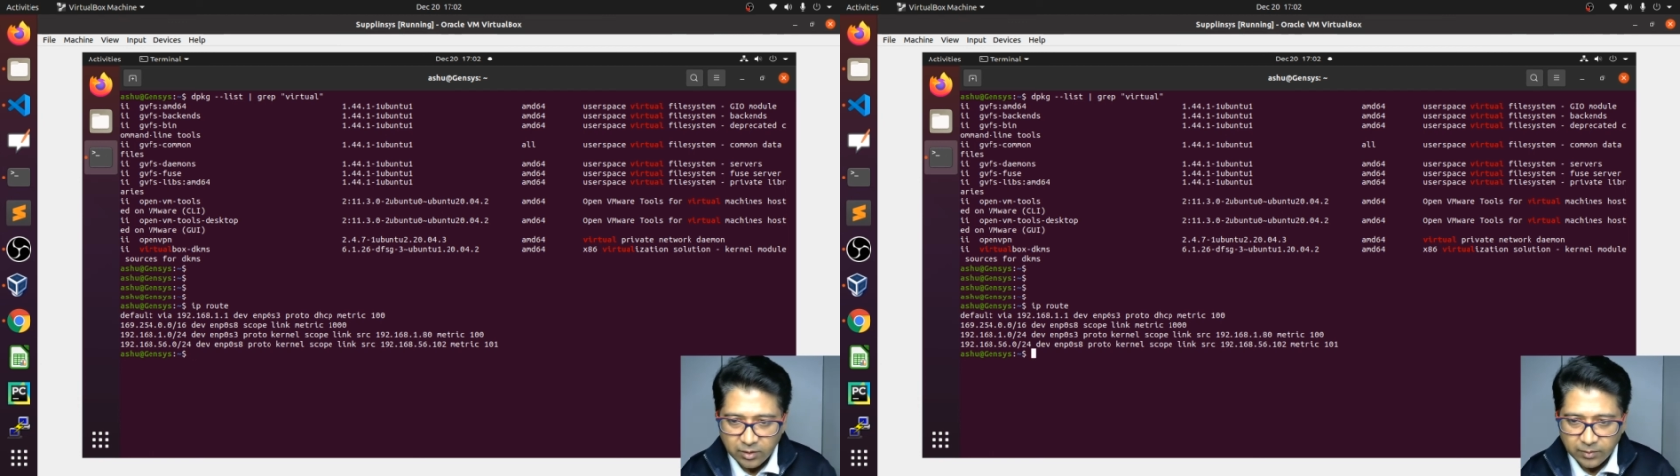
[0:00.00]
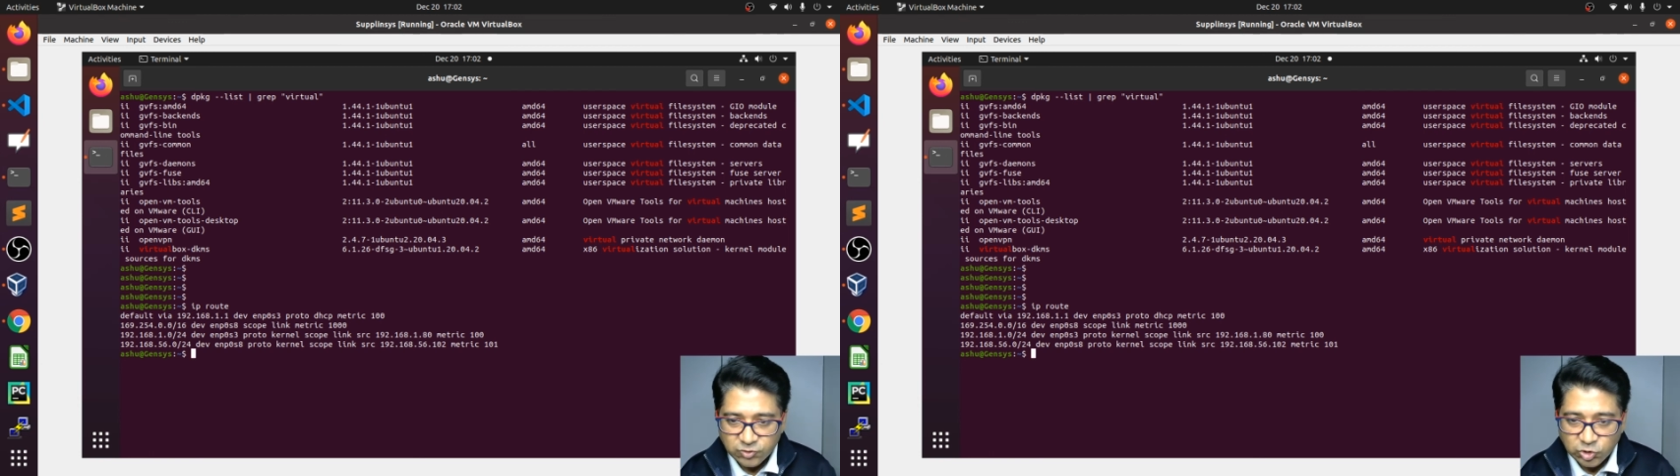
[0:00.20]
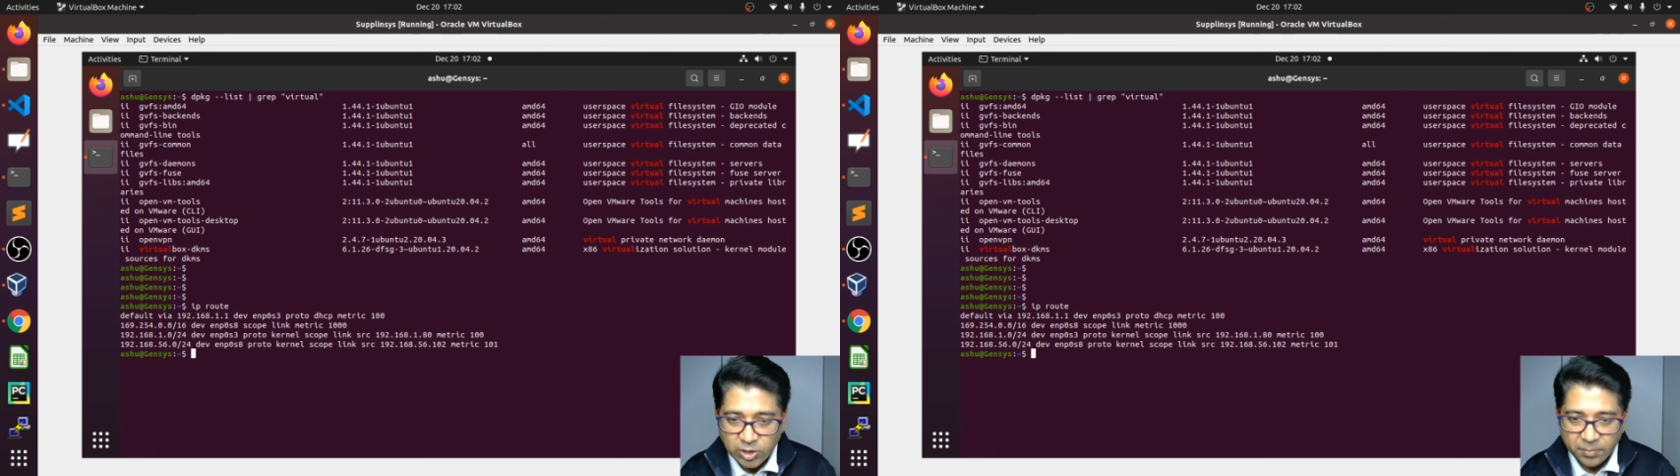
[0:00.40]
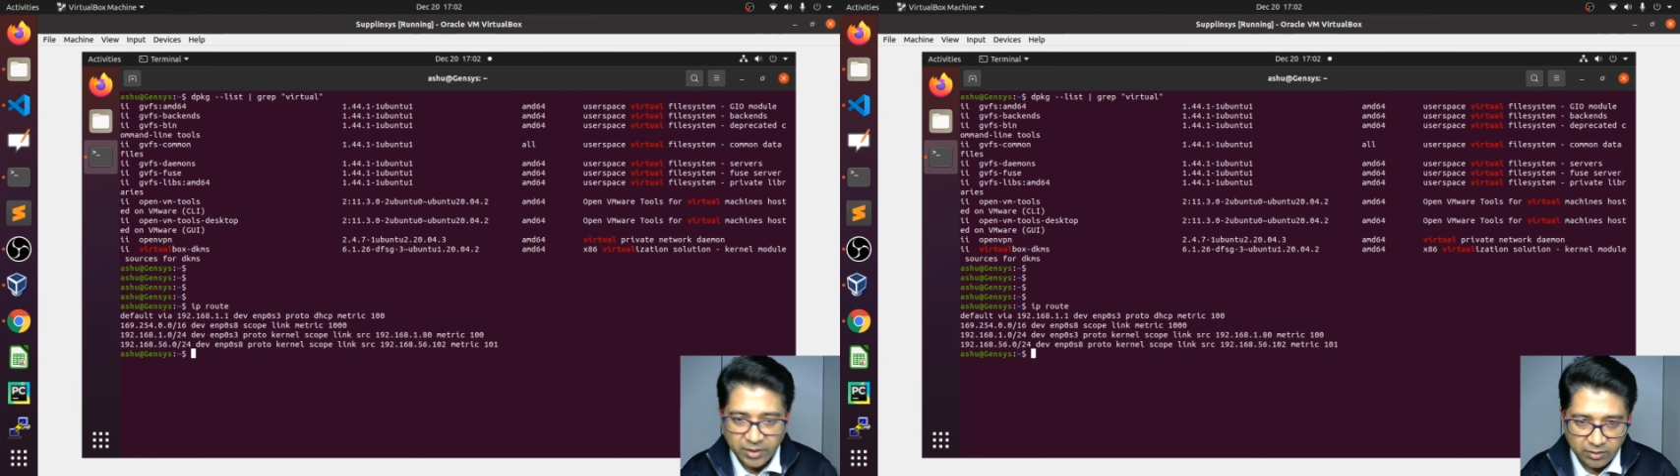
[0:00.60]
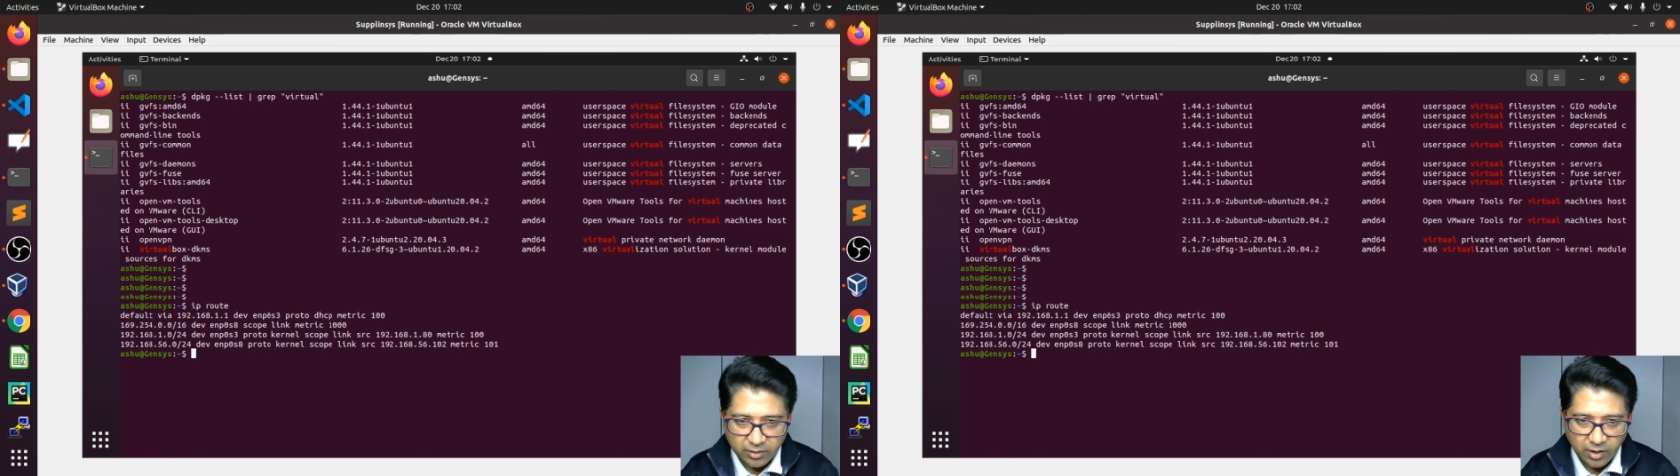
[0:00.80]

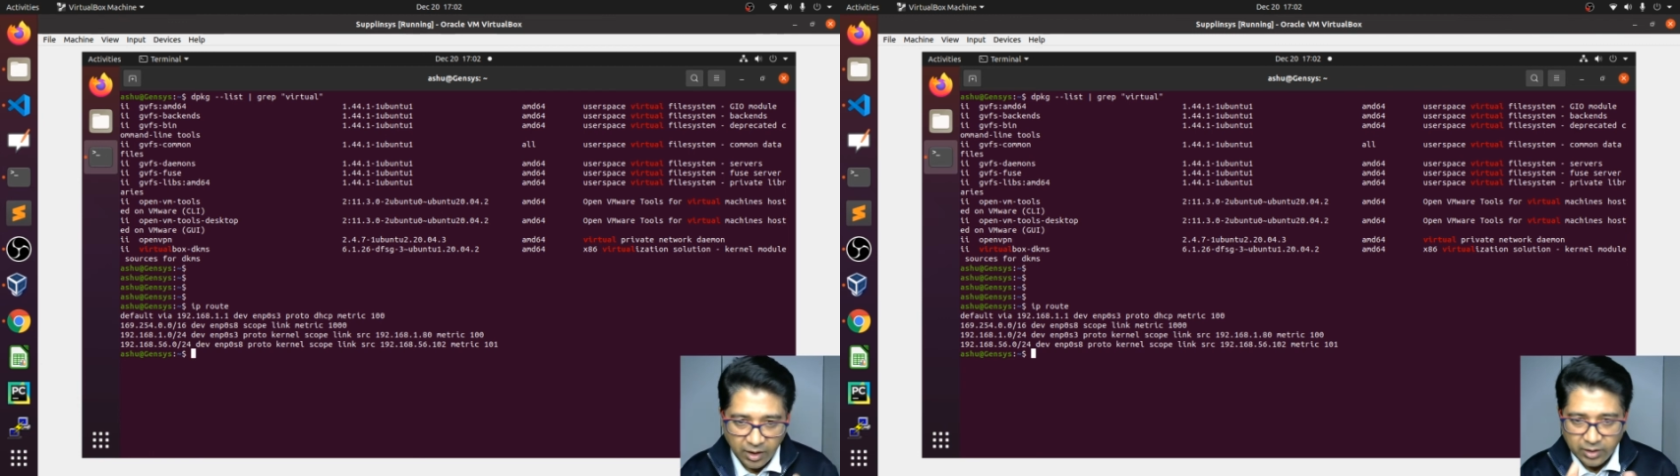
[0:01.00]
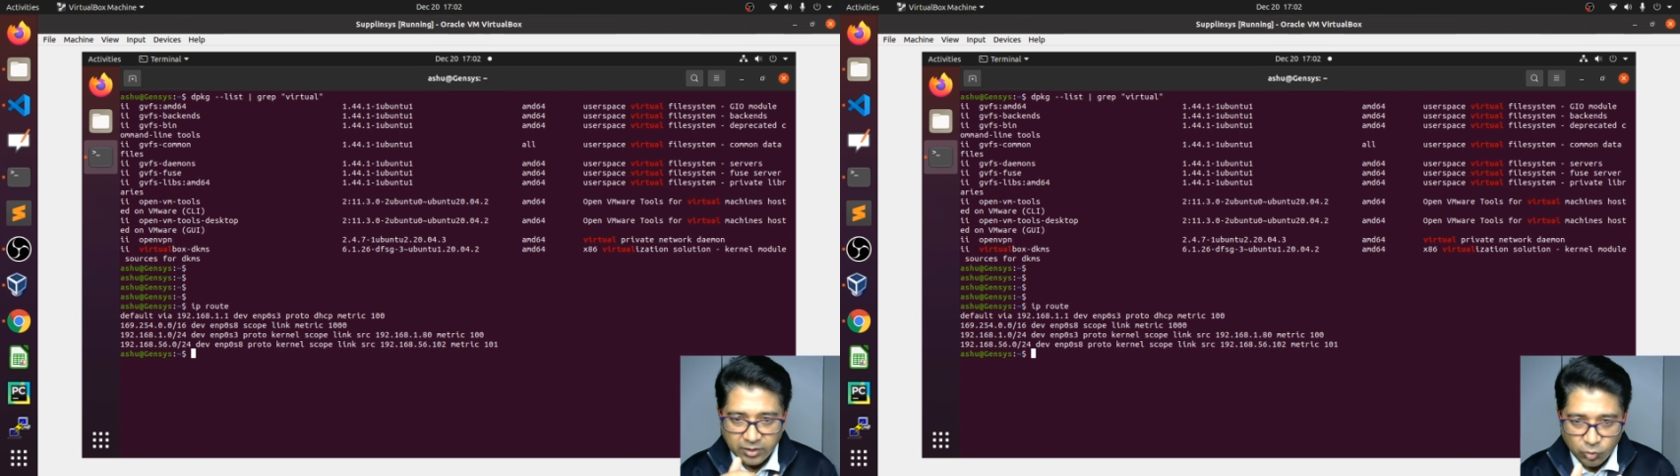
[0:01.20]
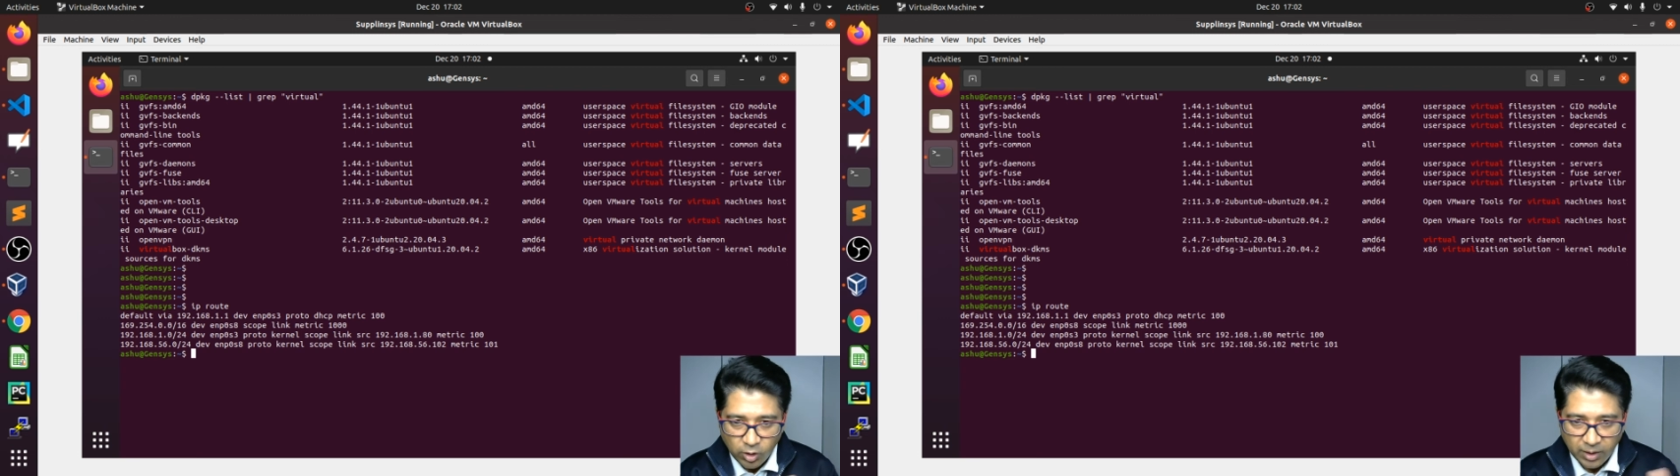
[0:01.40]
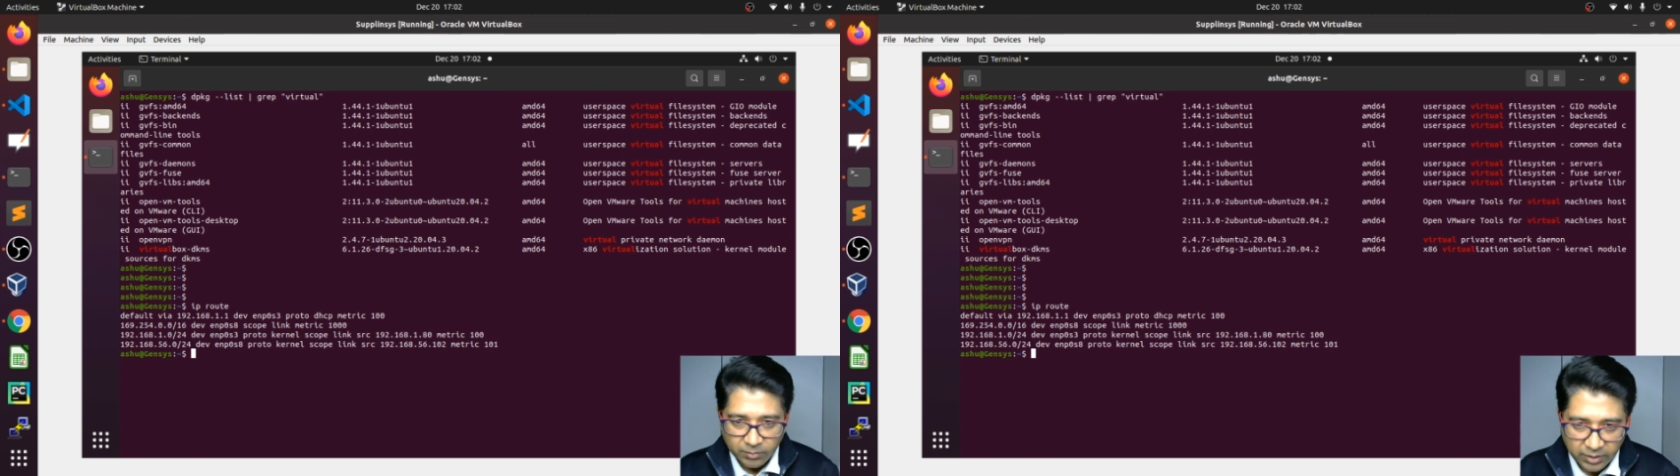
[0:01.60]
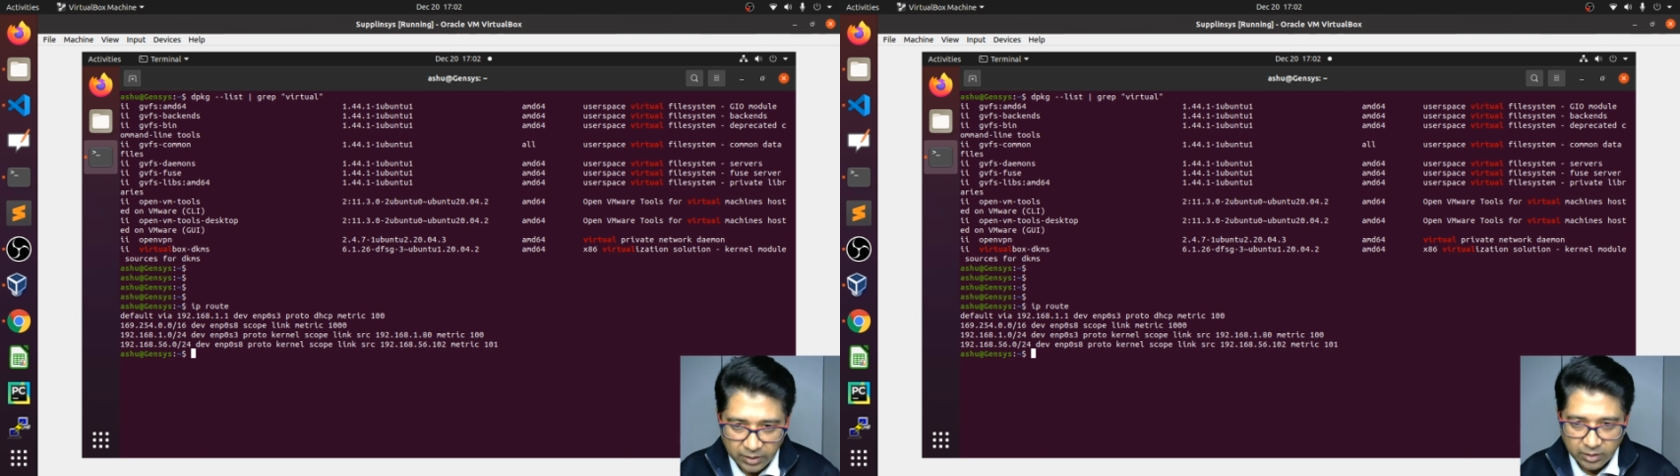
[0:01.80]
subnet, and you have
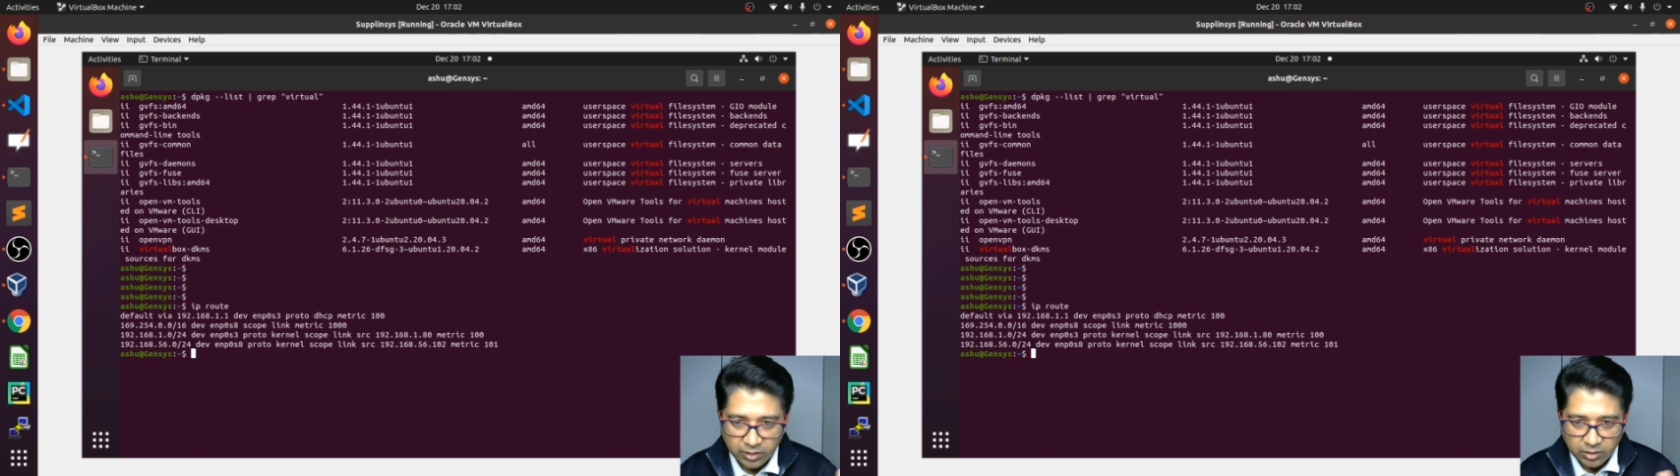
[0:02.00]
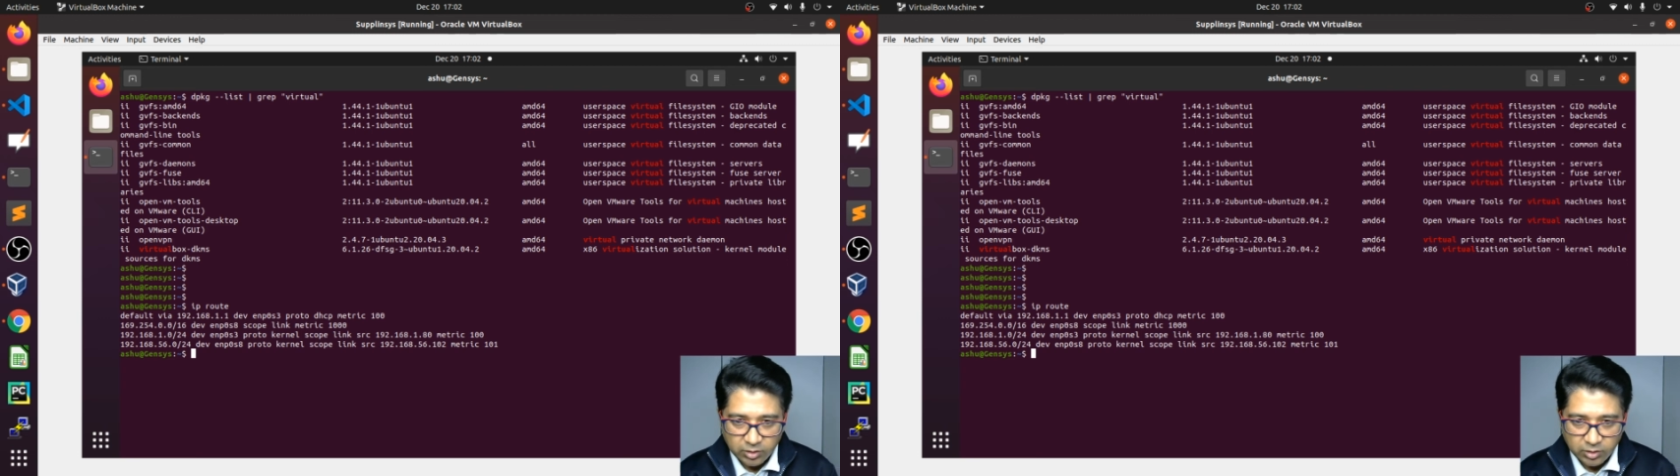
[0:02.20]
a